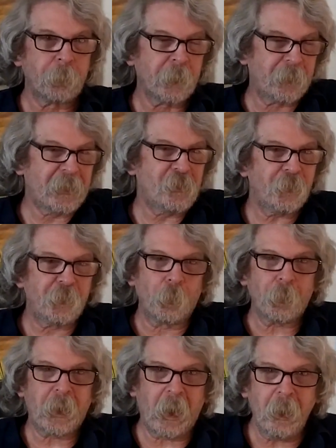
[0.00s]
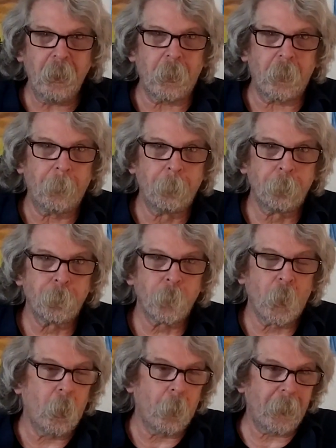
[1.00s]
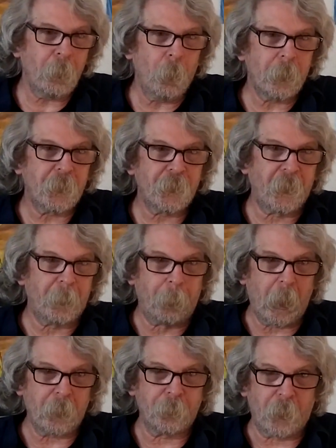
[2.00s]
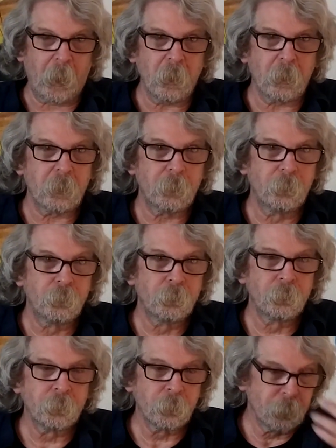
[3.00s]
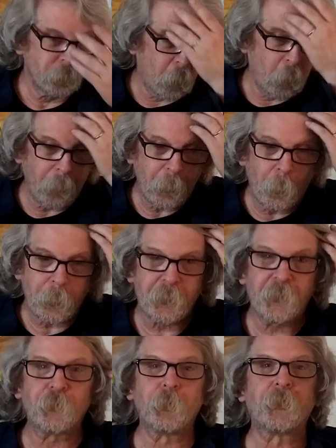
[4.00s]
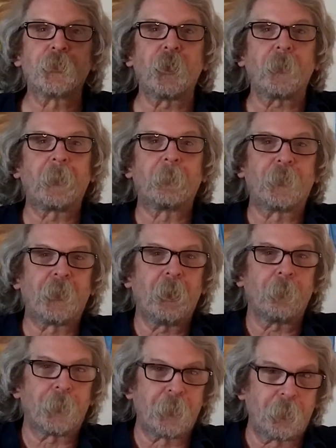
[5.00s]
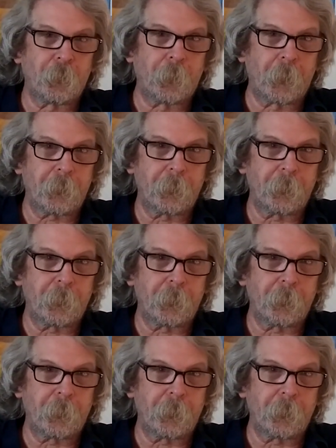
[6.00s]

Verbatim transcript: They just don't care. All they want is their bottom dollar. All they want is to insert themselves into it.